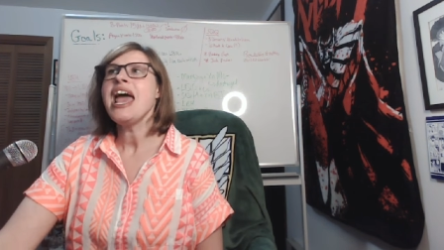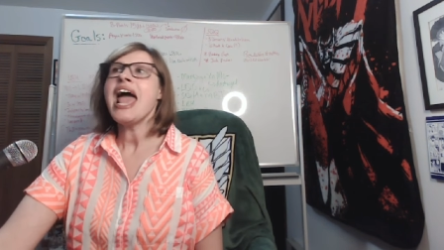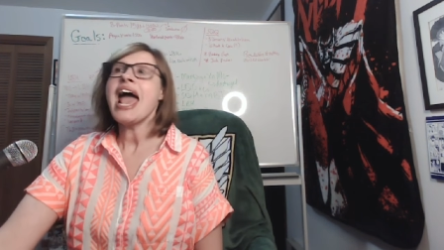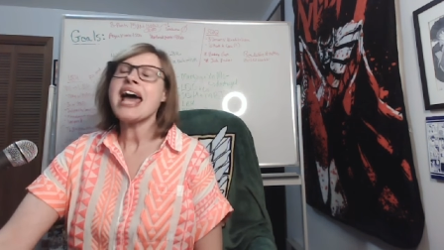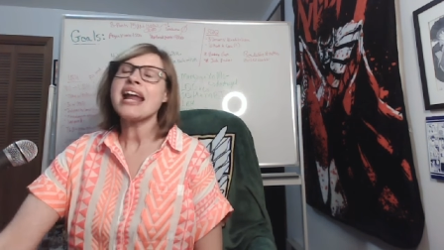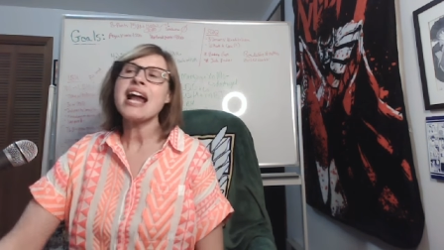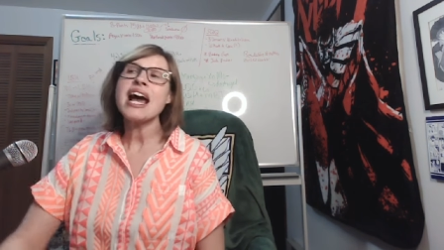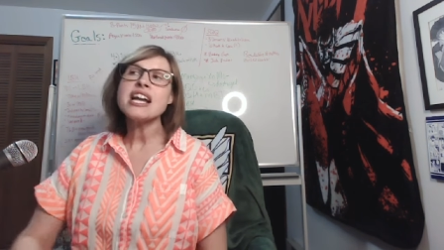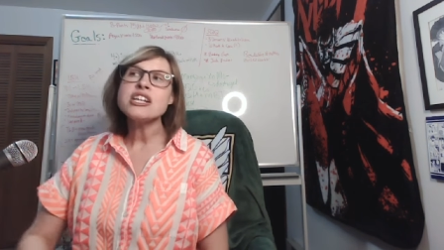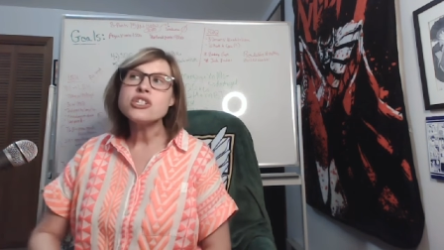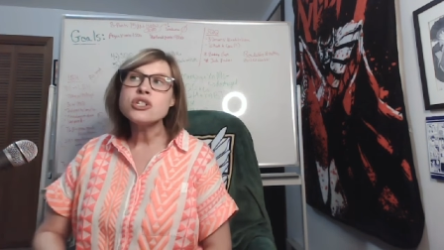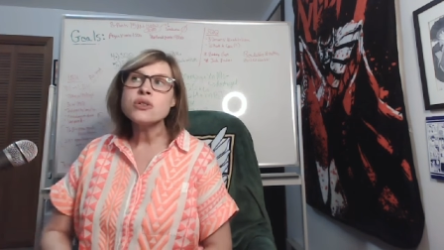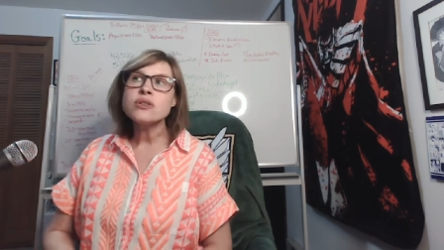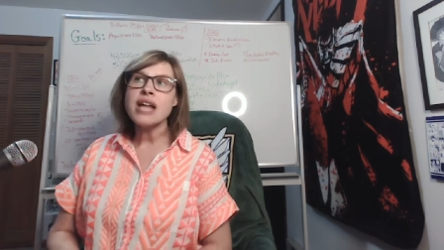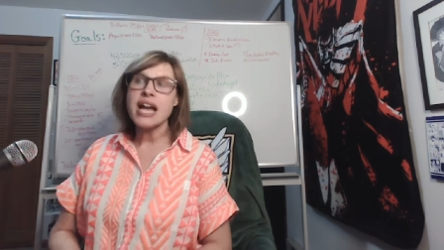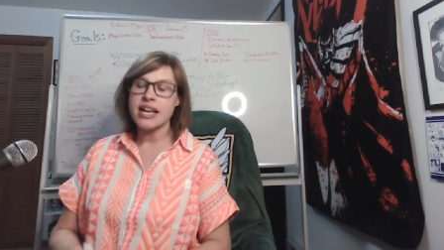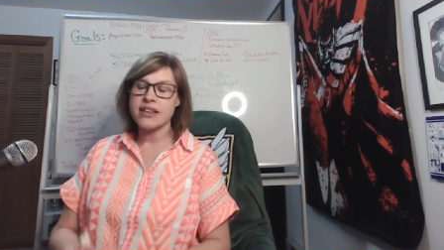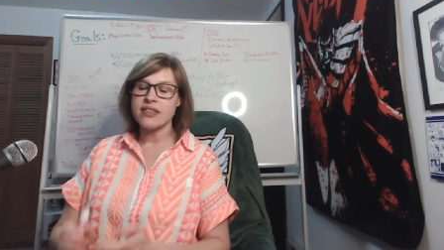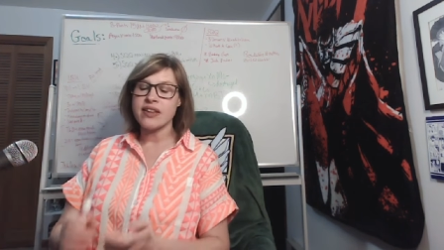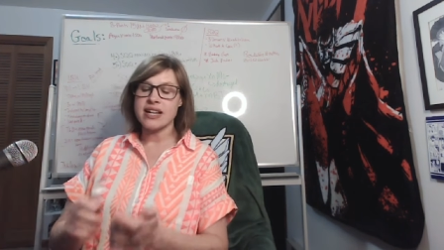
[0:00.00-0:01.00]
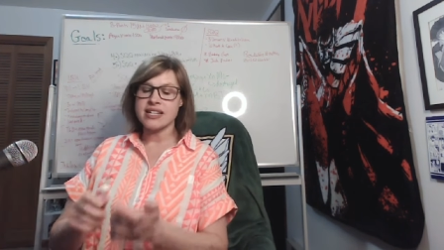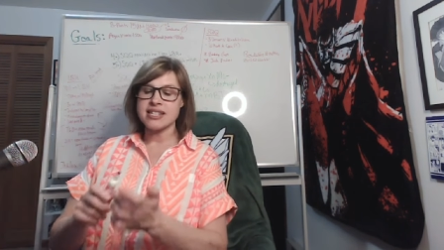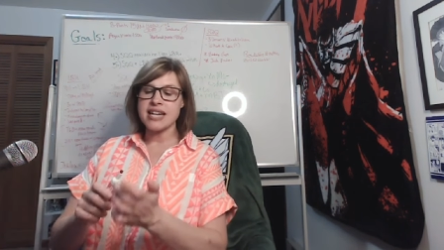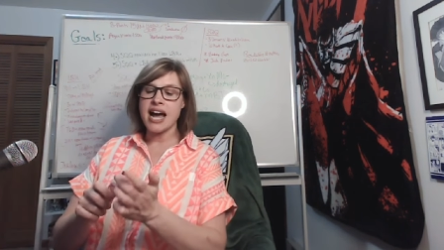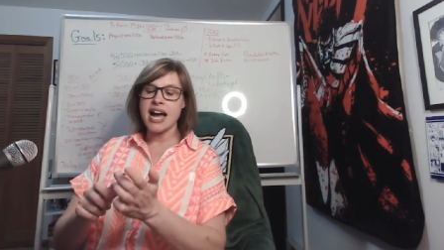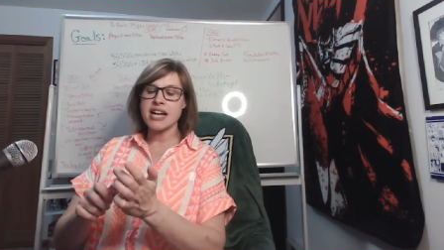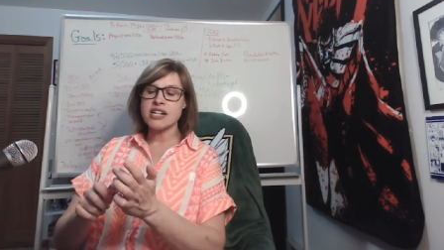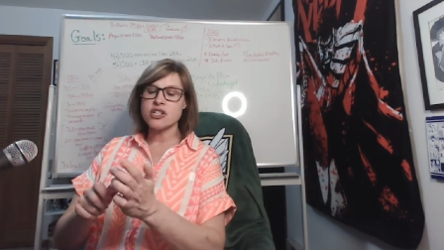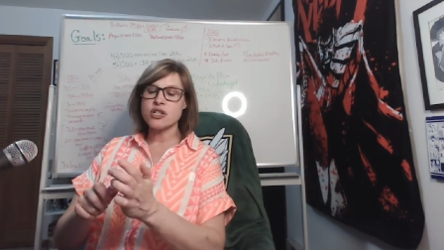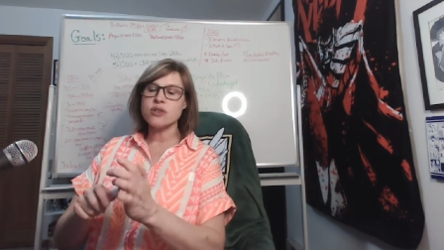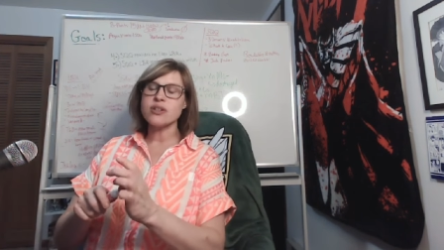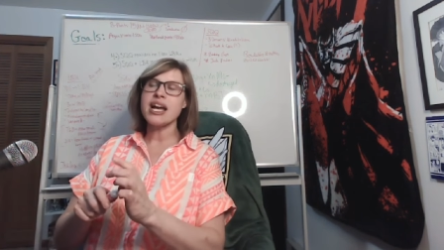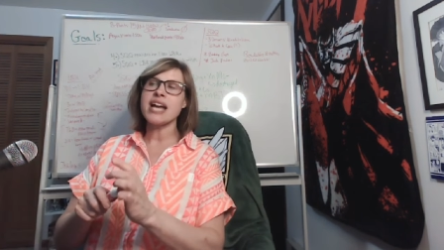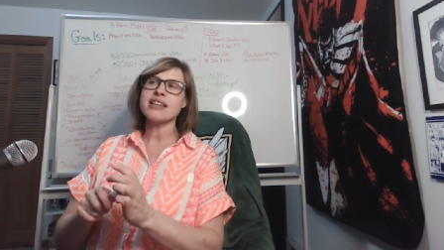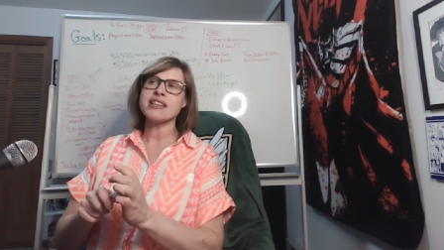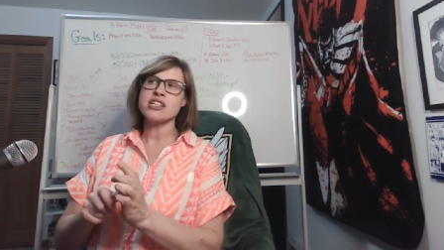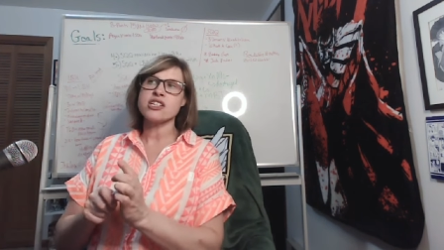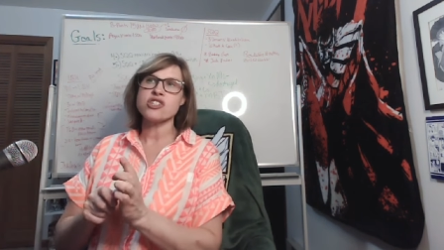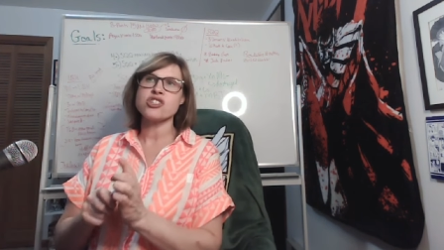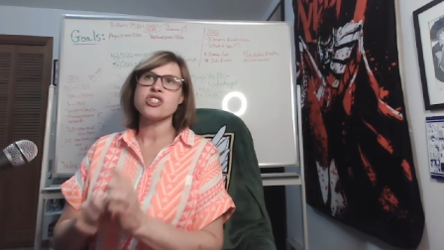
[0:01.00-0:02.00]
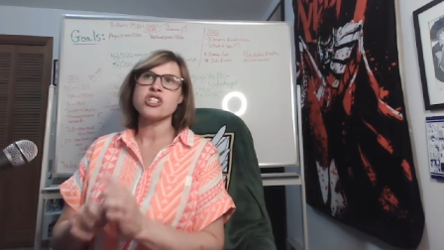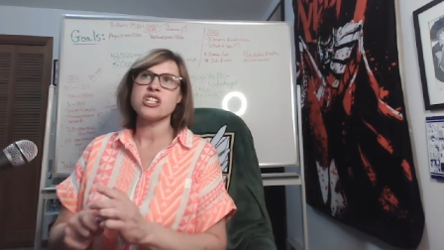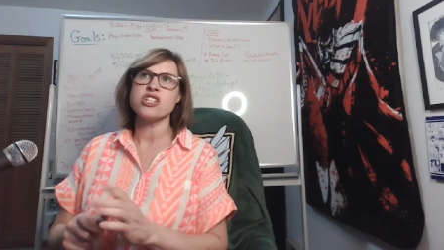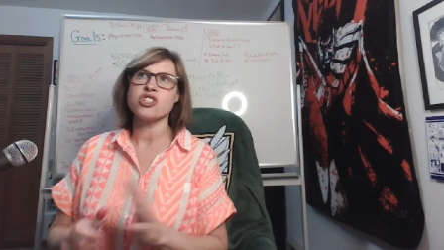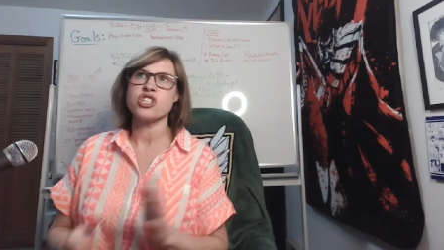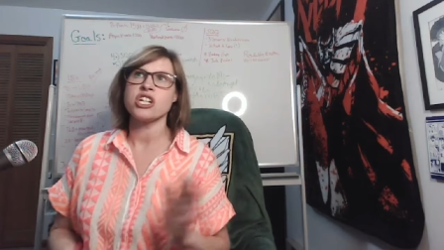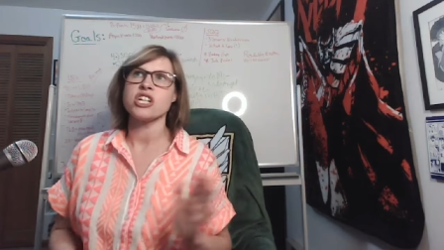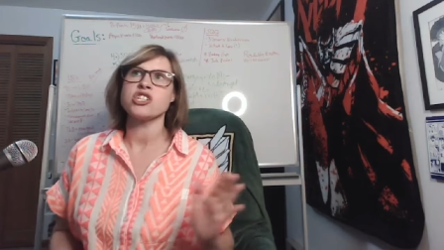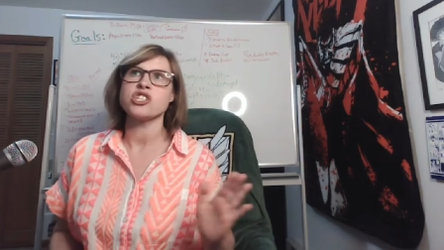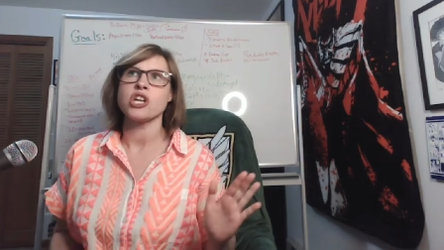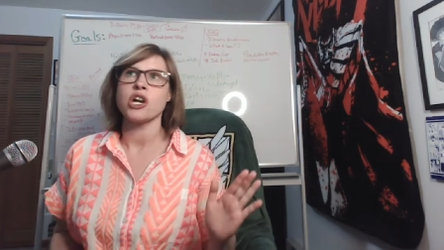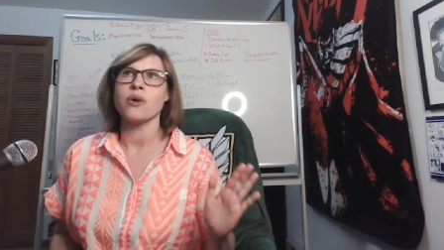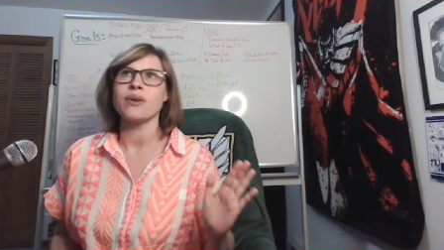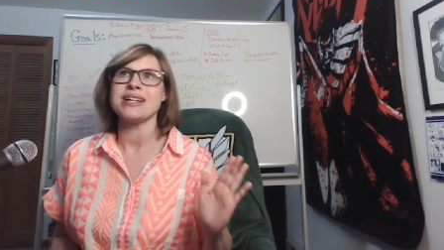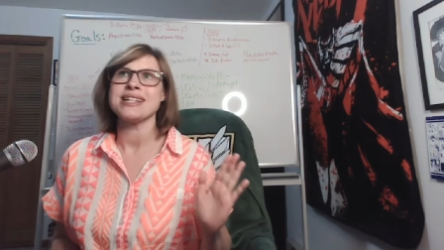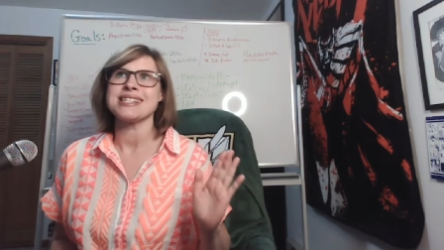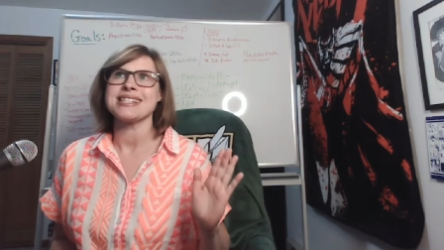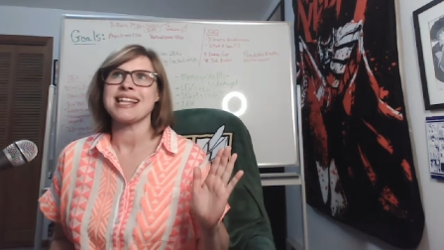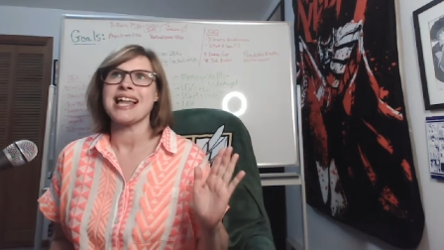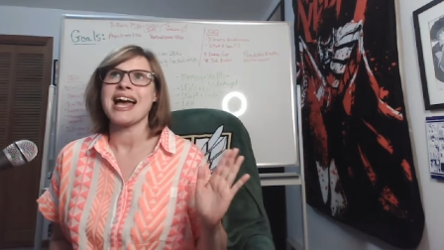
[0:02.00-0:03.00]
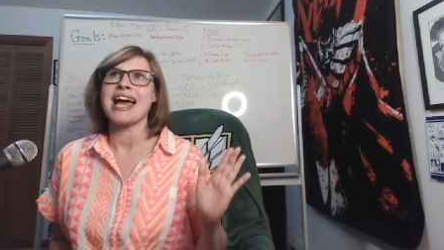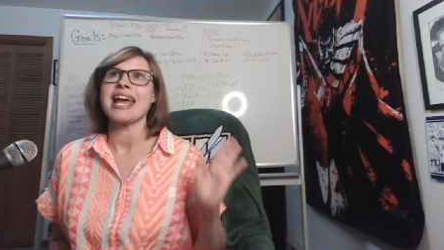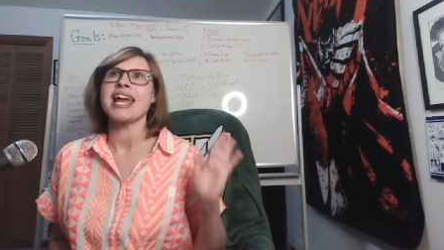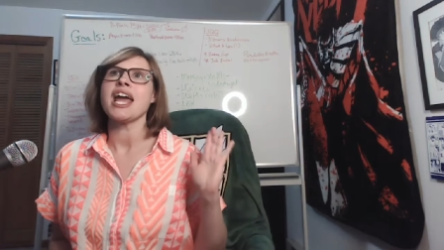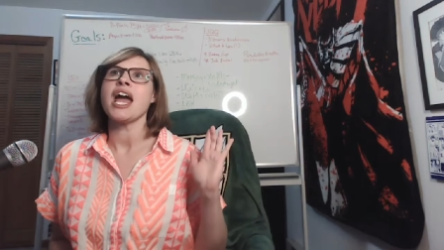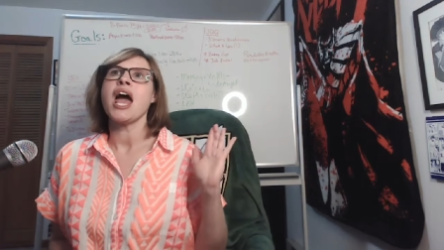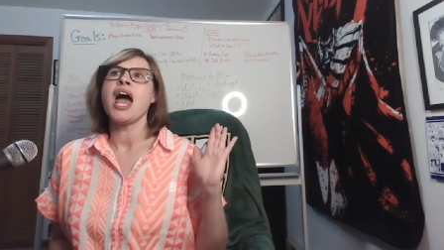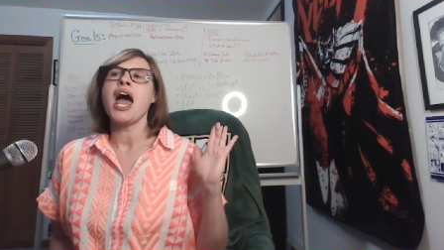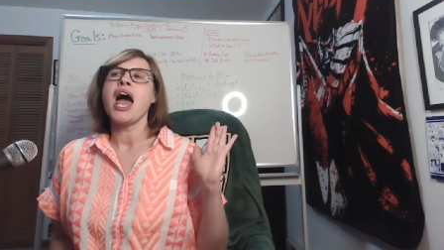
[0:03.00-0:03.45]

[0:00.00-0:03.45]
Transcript: And I do like this. I do like that Shen Qingqiu is like,